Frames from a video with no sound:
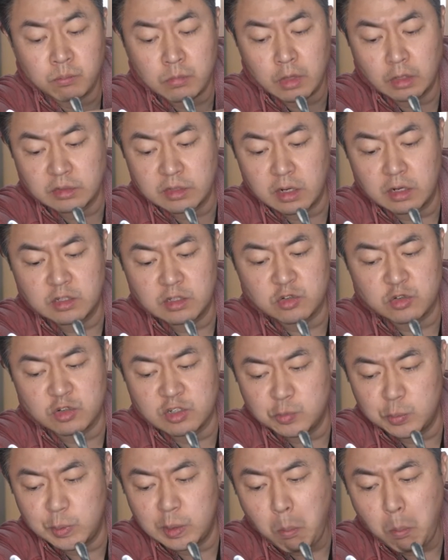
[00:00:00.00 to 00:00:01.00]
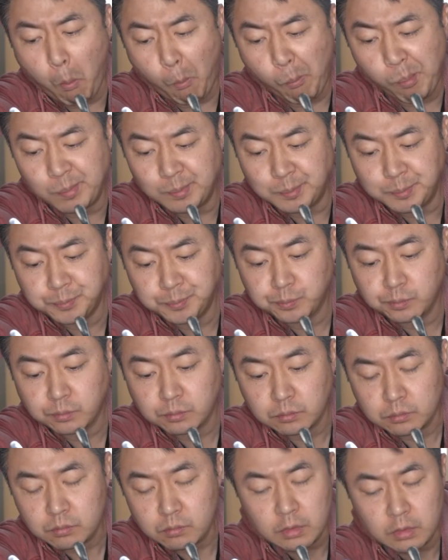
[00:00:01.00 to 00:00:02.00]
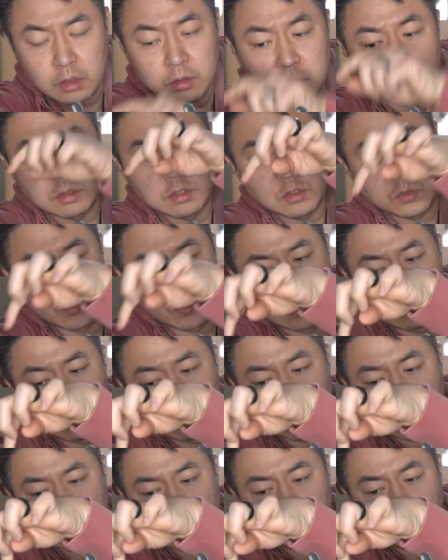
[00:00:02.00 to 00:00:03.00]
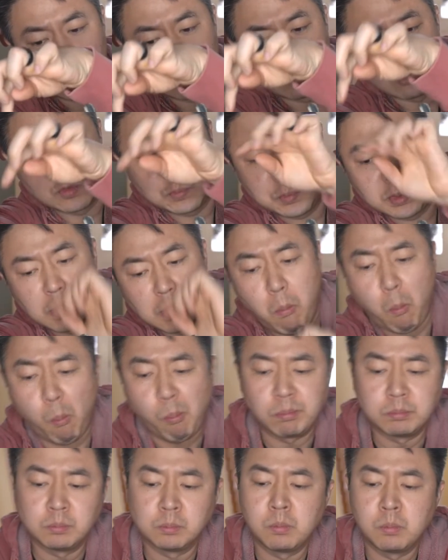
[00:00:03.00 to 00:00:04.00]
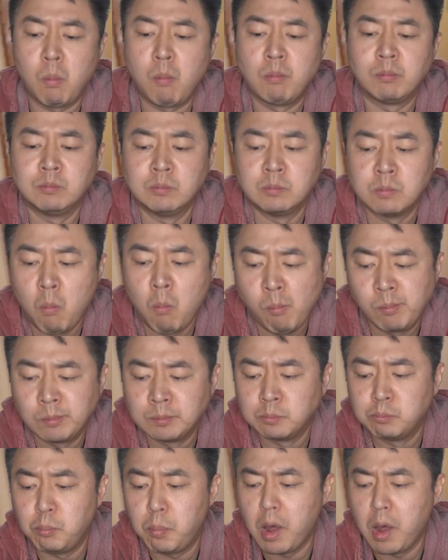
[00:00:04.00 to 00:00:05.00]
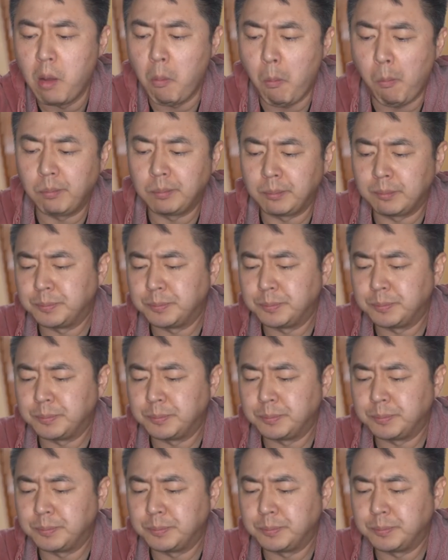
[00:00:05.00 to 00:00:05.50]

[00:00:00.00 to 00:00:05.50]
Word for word: is not as crispy. Like this one is definitely crispier, but